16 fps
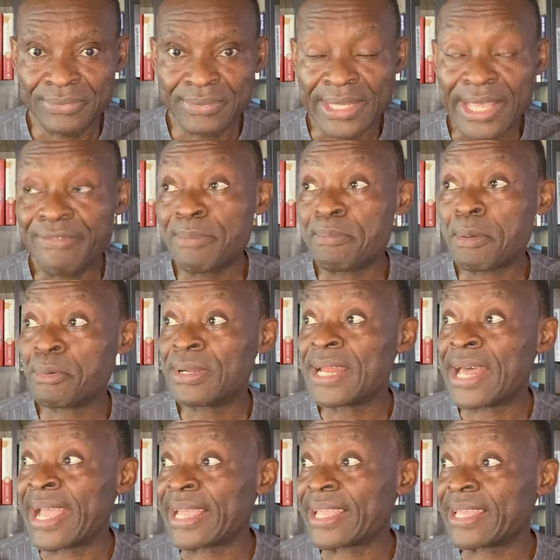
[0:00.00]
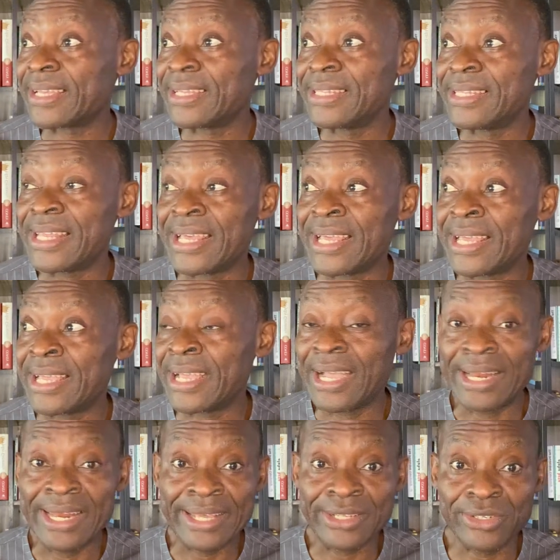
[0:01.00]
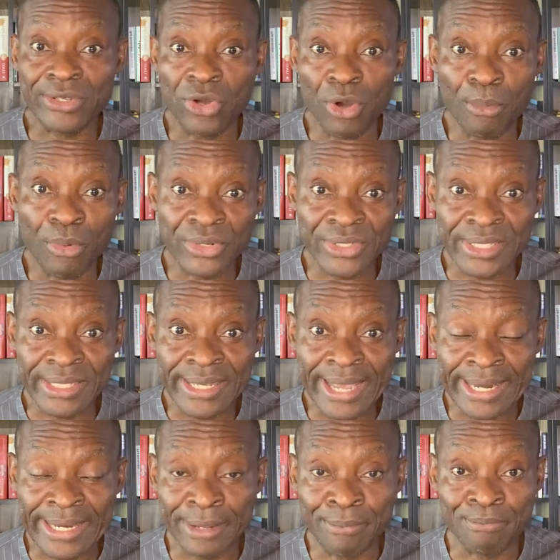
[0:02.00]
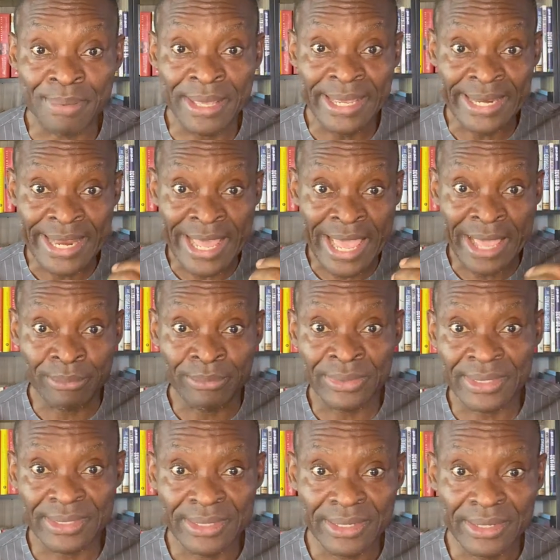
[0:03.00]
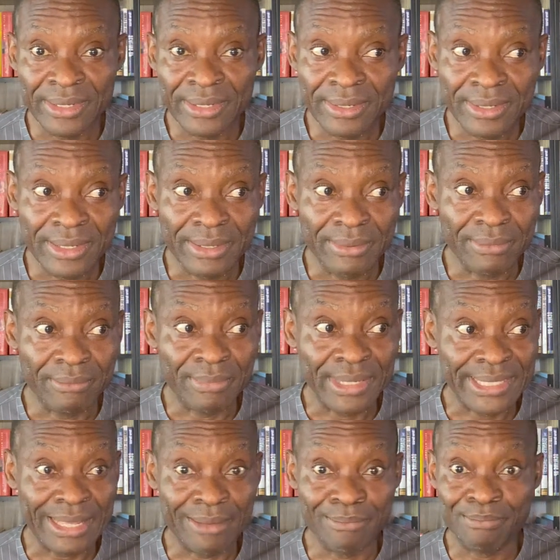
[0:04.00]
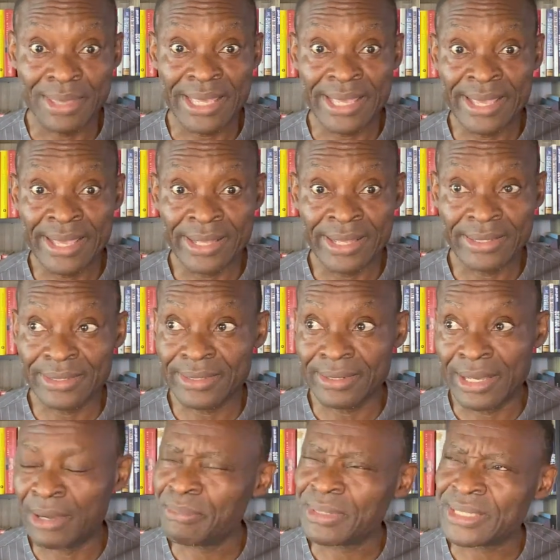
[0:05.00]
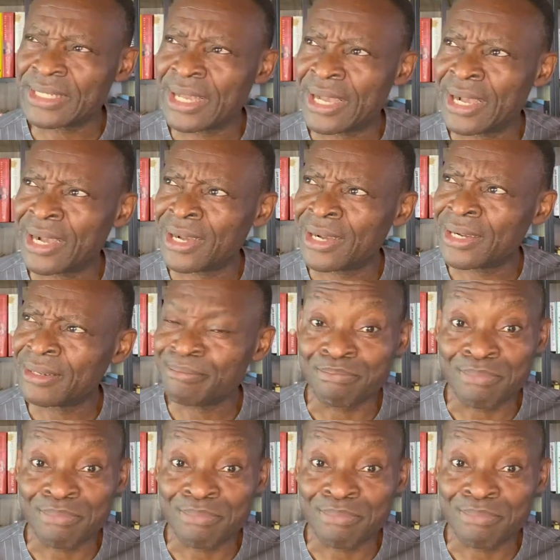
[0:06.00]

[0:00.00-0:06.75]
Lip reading: Even people like the Alex Hormozzi and the big names, Mr. Biggs, Mr.